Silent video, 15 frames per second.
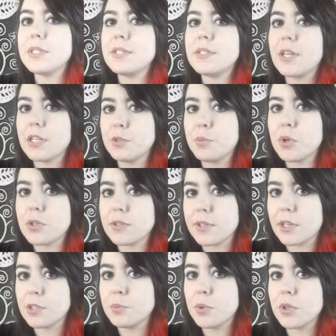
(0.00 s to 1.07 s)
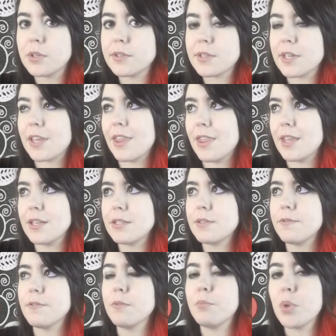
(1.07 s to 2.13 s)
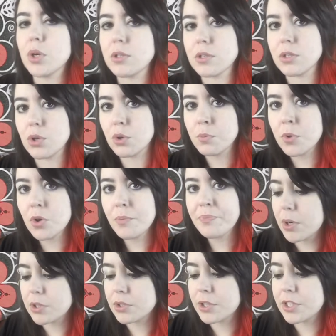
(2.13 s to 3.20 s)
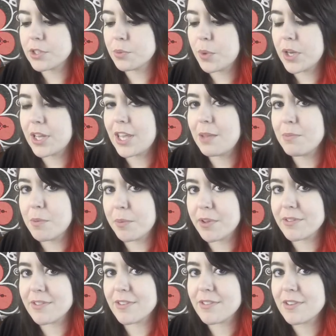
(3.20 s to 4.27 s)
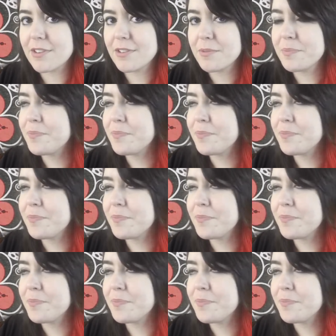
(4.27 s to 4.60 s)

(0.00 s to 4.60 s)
sketchbook sketchbooks like this from Barnes and Noble, partially as a way to keep them consistent.